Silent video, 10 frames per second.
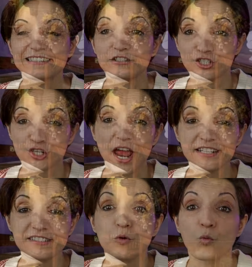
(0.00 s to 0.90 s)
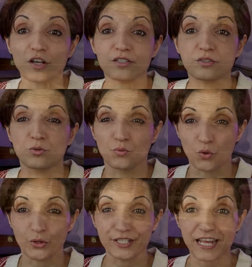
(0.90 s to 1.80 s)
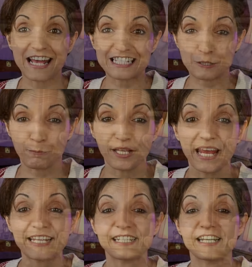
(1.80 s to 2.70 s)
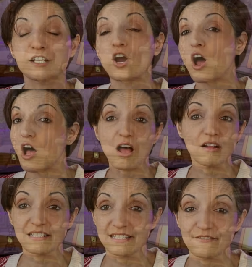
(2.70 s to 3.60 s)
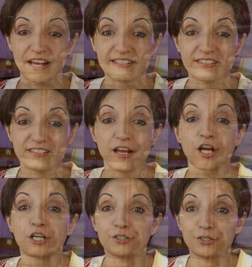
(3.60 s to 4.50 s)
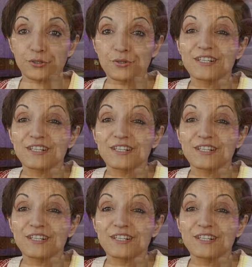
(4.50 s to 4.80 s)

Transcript: the trend was toward explaining all events through